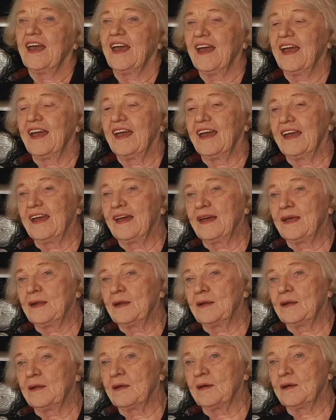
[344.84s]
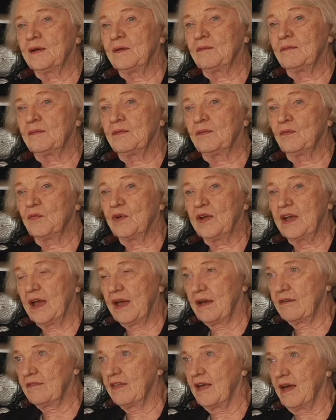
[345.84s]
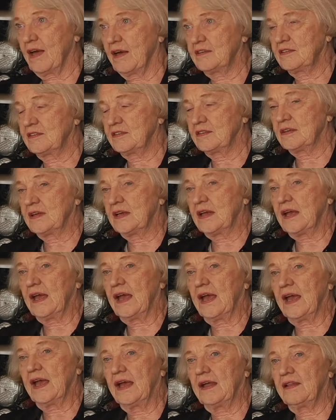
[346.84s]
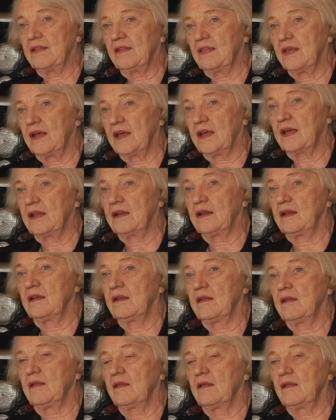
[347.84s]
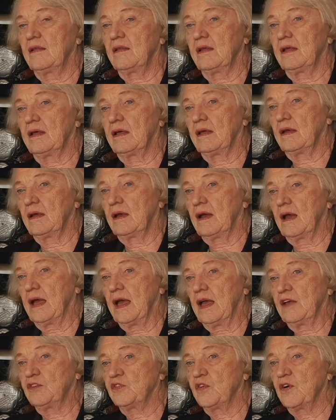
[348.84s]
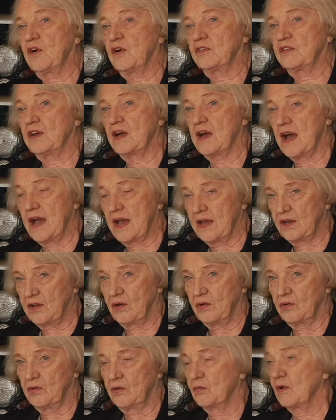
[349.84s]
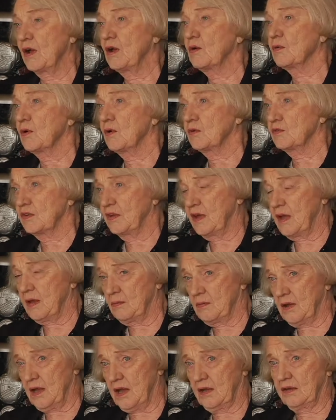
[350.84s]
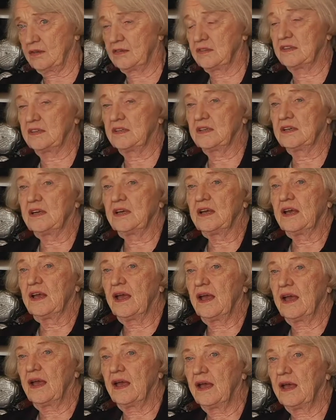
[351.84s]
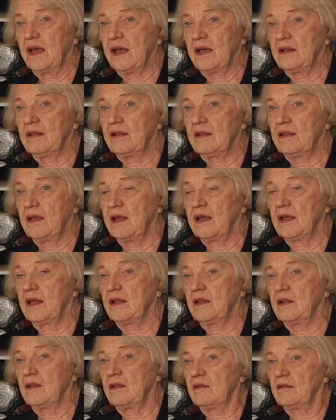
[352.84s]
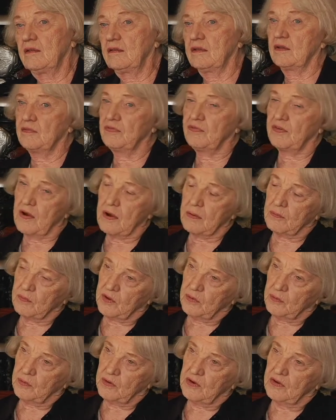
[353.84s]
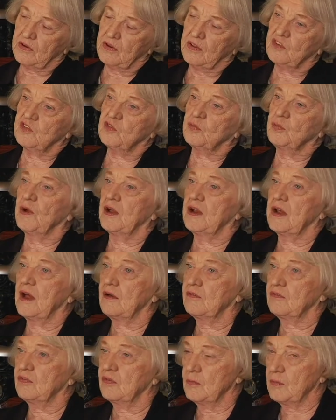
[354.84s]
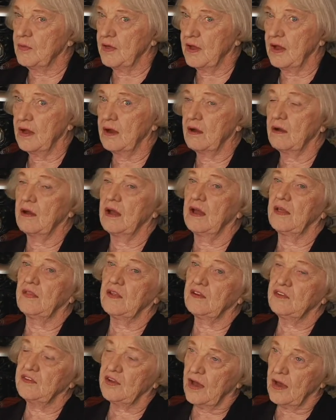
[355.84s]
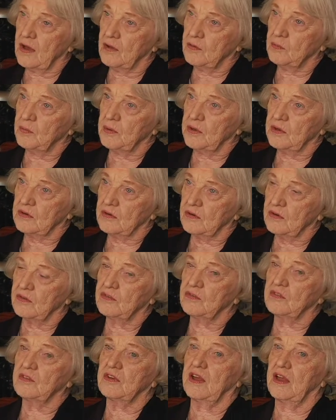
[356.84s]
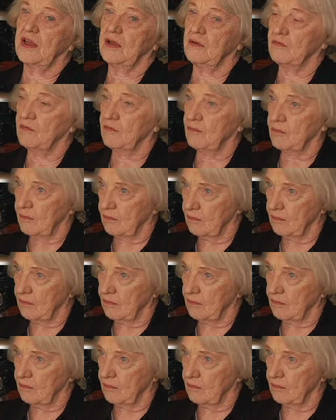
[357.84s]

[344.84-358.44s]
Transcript: and we have that. And then, as far as I know, the railroads came next. And then the farm communities spread out from there, and the town builders came